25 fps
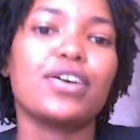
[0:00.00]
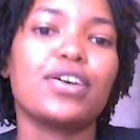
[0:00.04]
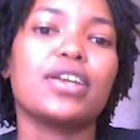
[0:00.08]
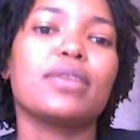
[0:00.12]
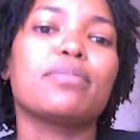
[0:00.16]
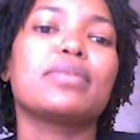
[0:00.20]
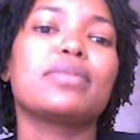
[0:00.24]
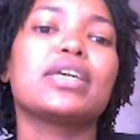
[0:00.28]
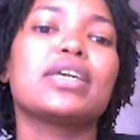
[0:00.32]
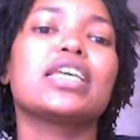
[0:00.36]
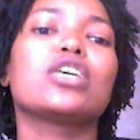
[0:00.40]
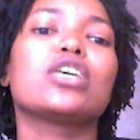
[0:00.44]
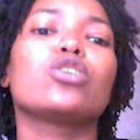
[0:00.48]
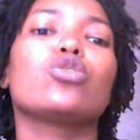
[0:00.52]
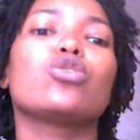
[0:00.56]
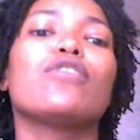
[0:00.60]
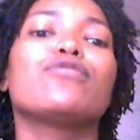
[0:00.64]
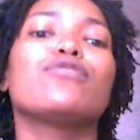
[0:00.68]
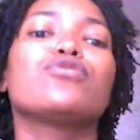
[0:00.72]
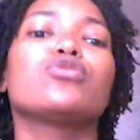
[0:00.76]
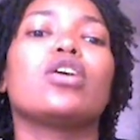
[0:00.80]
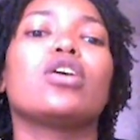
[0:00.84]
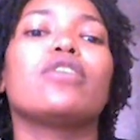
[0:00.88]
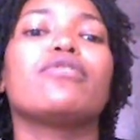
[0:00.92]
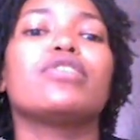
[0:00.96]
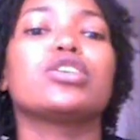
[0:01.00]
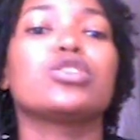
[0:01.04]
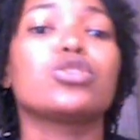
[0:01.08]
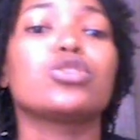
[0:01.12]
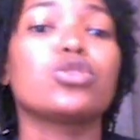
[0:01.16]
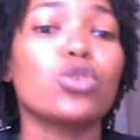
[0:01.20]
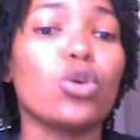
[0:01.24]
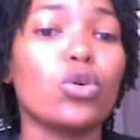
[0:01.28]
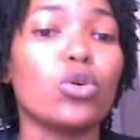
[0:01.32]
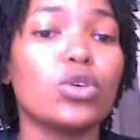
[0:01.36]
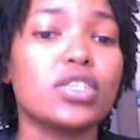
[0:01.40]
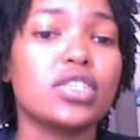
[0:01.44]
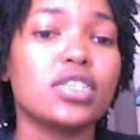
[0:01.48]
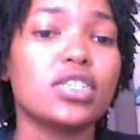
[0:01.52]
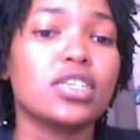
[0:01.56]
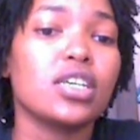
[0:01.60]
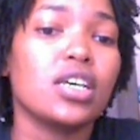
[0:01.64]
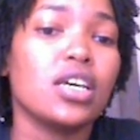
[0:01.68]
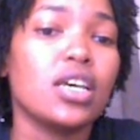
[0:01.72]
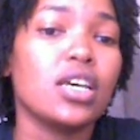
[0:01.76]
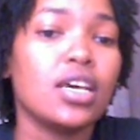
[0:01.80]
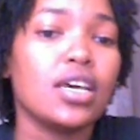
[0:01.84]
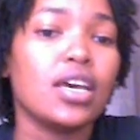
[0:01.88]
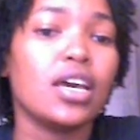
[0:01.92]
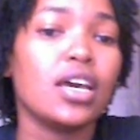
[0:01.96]
meaning you have to have a
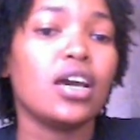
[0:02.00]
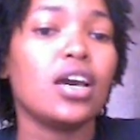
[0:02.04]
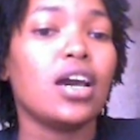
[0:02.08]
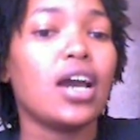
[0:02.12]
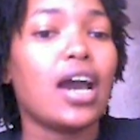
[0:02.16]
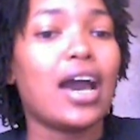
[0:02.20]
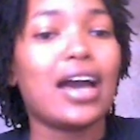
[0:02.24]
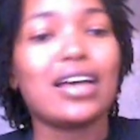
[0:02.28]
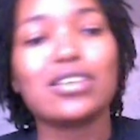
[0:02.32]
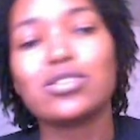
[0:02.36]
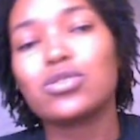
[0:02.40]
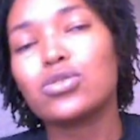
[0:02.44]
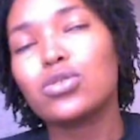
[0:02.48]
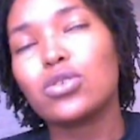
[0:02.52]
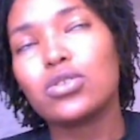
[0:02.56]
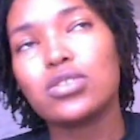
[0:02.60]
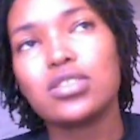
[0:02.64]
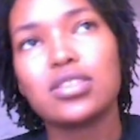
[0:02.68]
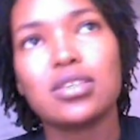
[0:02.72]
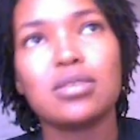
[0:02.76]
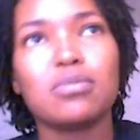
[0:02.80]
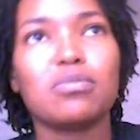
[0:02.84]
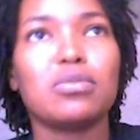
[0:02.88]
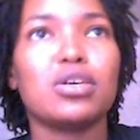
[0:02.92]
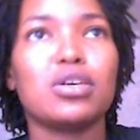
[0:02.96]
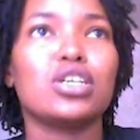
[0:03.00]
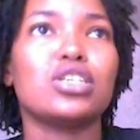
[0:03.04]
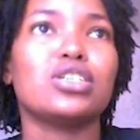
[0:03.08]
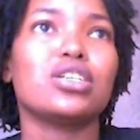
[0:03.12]
source image,